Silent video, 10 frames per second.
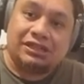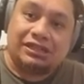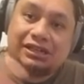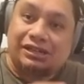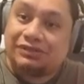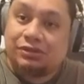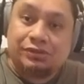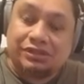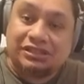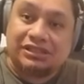Now
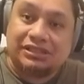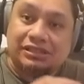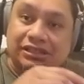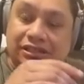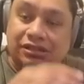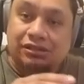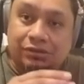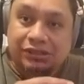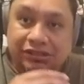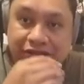afterwards,
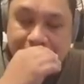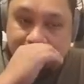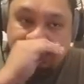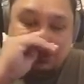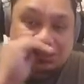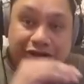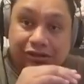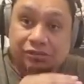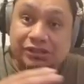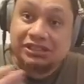one of the
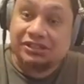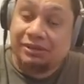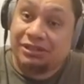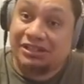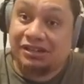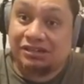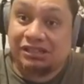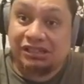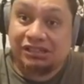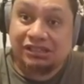karoas sat me down and
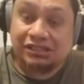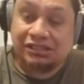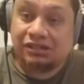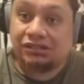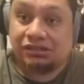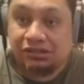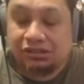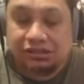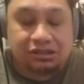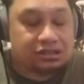he said,
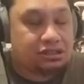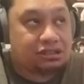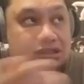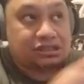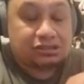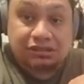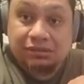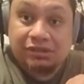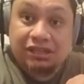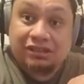look
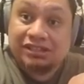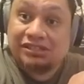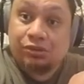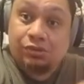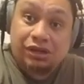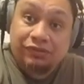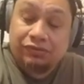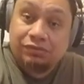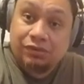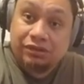up there, that's the wife
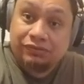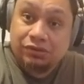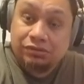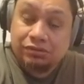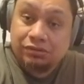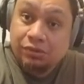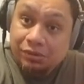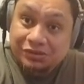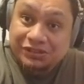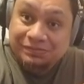of one of your
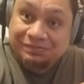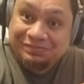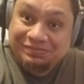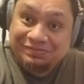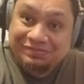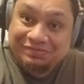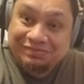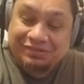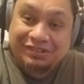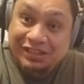koros.
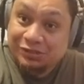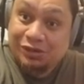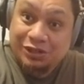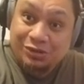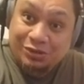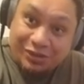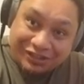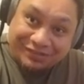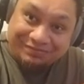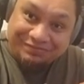That's one of your kuia,
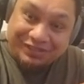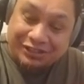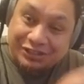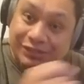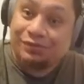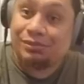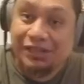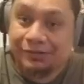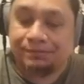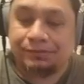and she's from
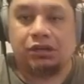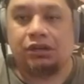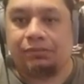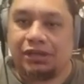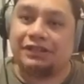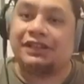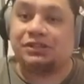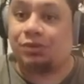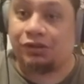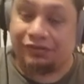here. Meaning that's
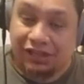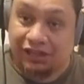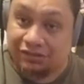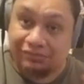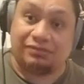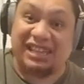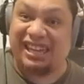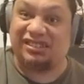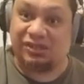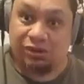one of our
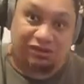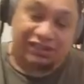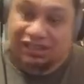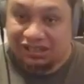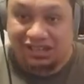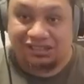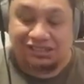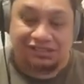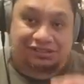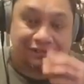nans, one of our
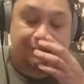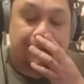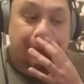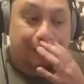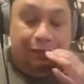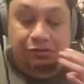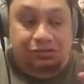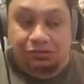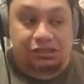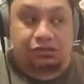ancestors. And it was
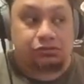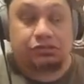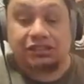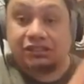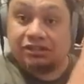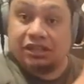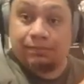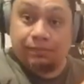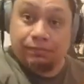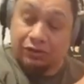really cool, because on the
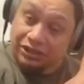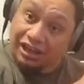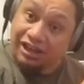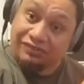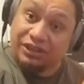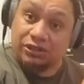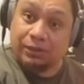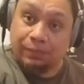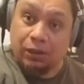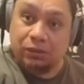carving of the
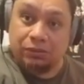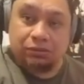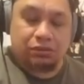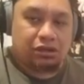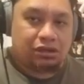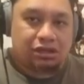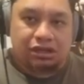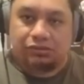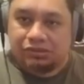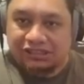po,
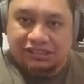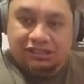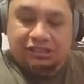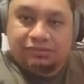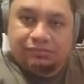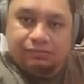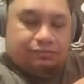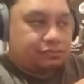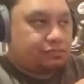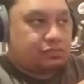it was a
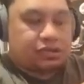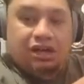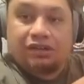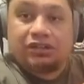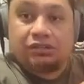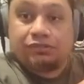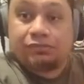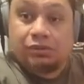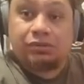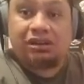carving of
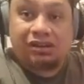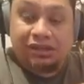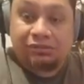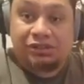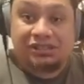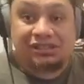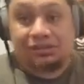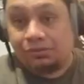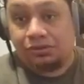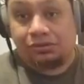Mokoia Island, which is in the
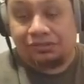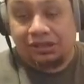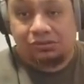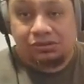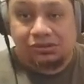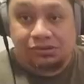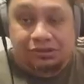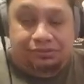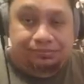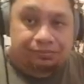middle of Lake
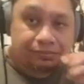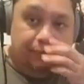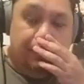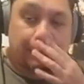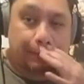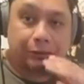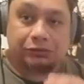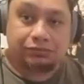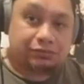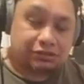Rotorua, or
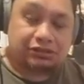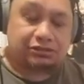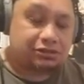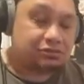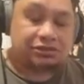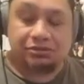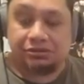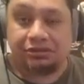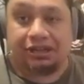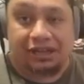Te
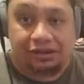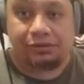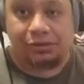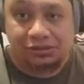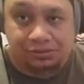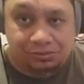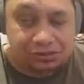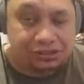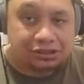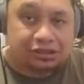Rotorua e Kahu Matamamoi.